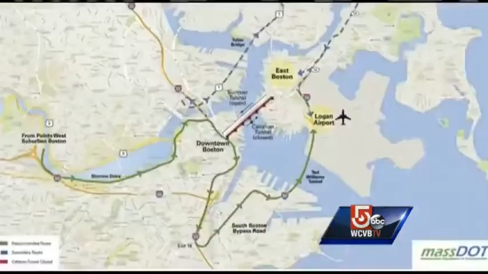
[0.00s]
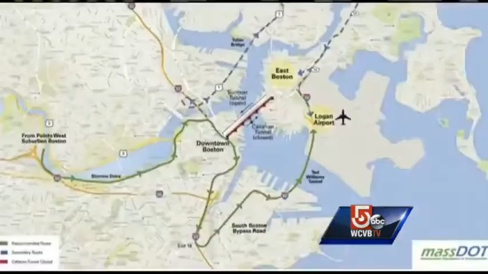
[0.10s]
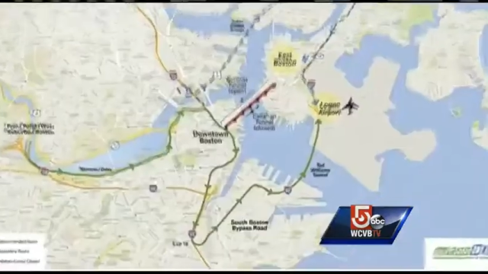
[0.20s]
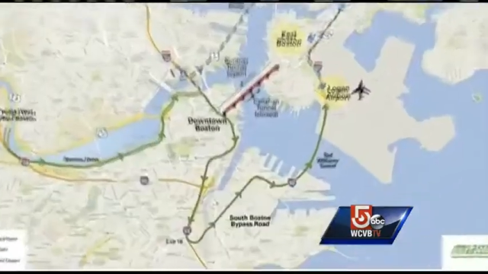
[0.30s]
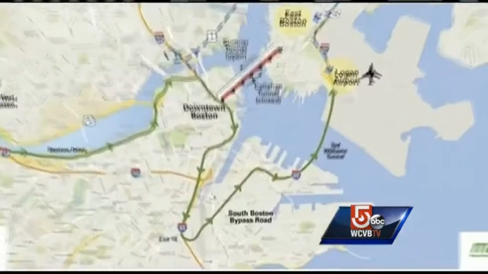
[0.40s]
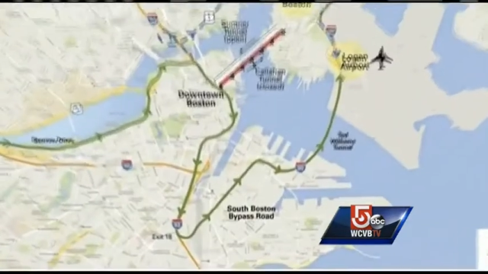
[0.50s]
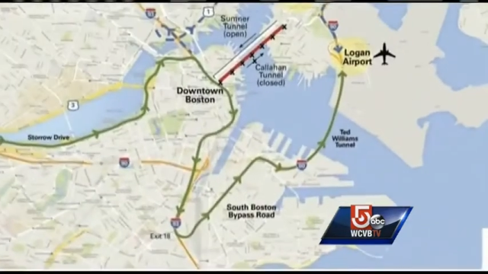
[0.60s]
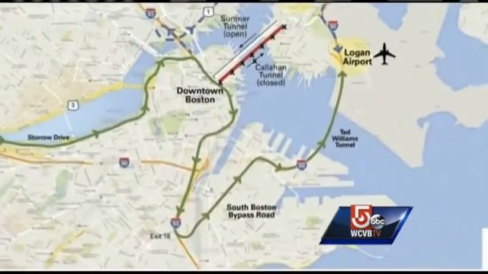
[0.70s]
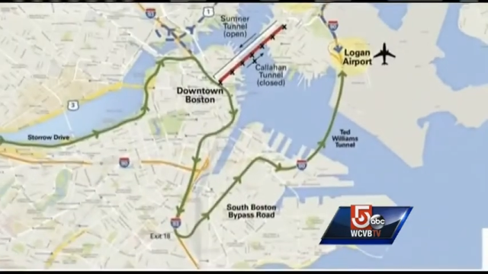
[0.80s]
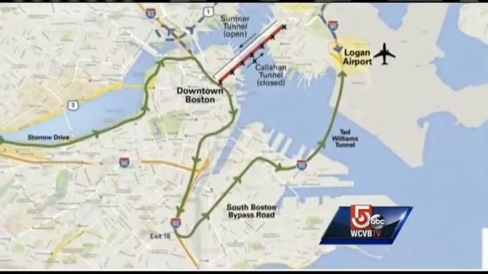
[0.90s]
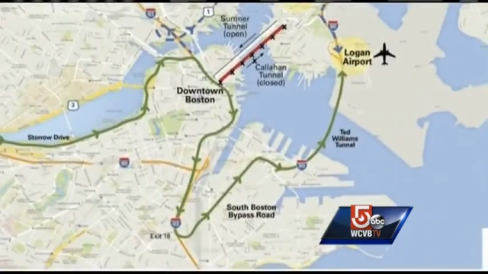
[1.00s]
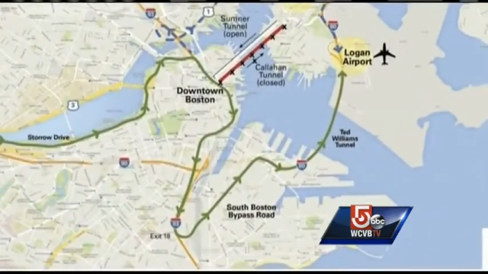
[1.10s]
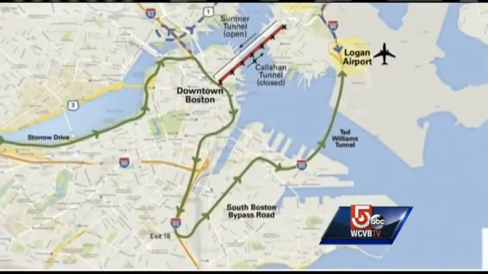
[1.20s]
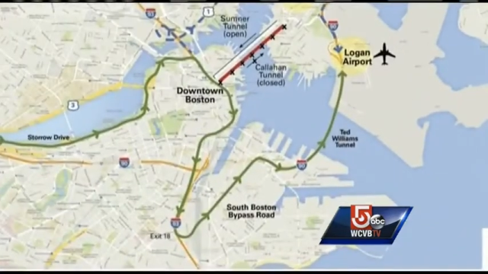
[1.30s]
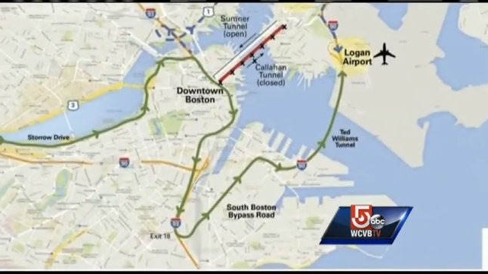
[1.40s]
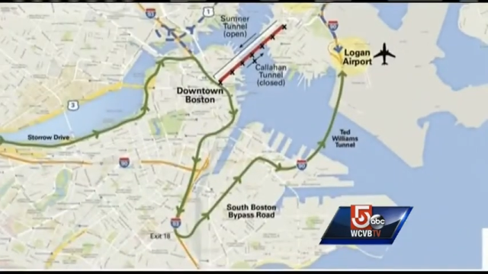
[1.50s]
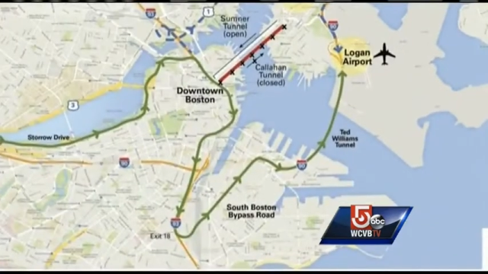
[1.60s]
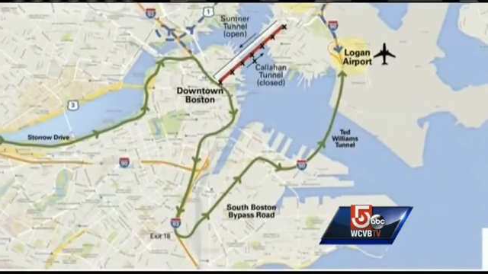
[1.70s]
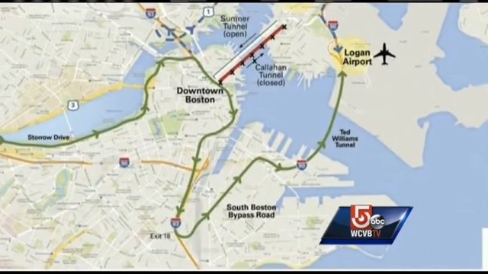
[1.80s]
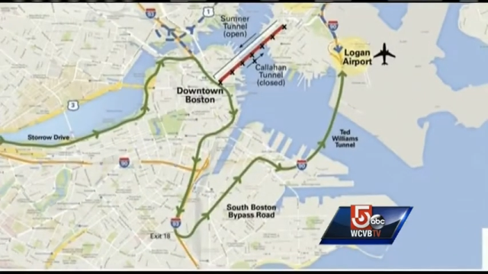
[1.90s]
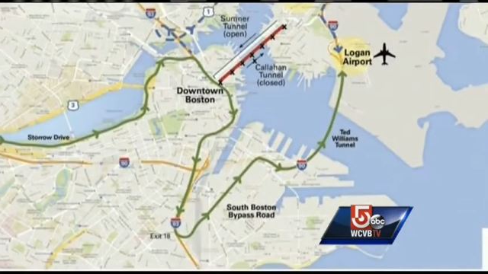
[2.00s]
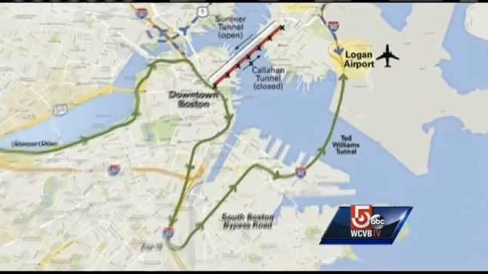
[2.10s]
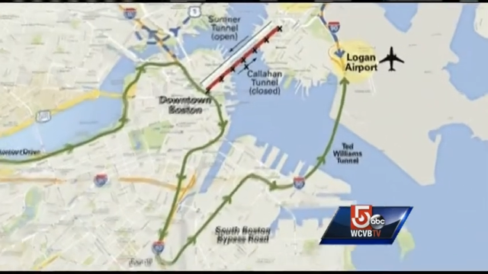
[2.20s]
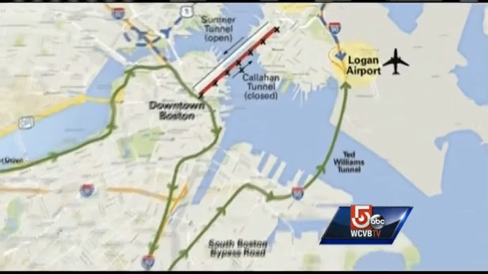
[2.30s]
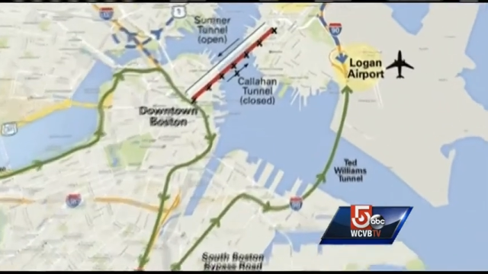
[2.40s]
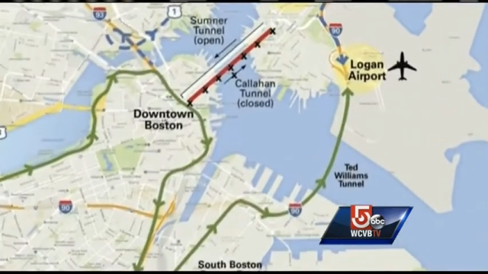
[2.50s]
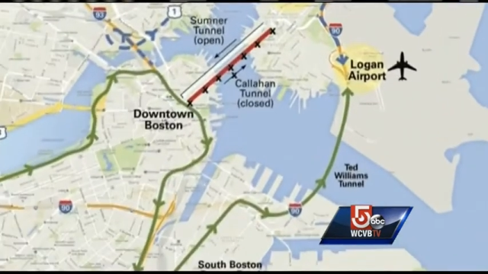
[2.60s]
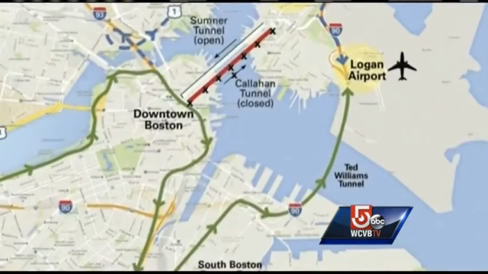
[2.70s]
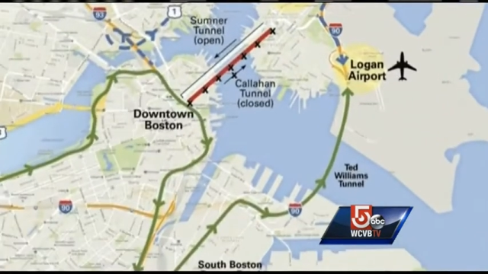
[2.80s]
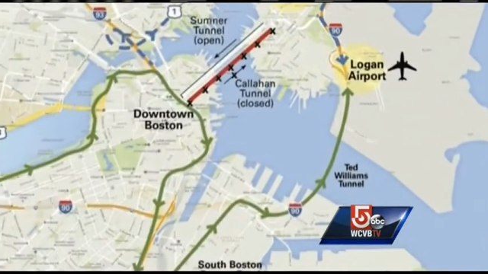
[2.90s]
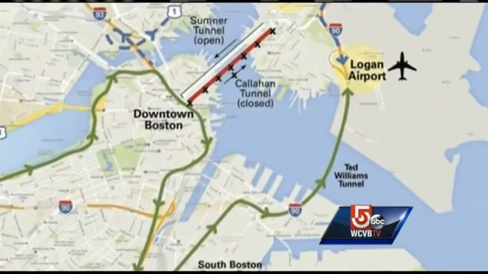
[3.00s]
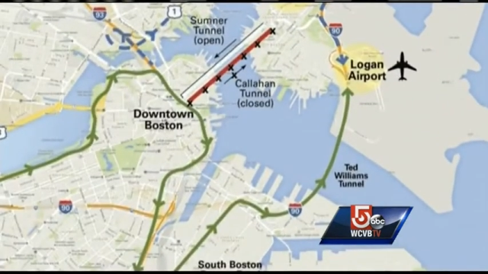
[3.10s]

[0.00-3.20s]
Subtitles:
No face is visible, so there are no lips to read.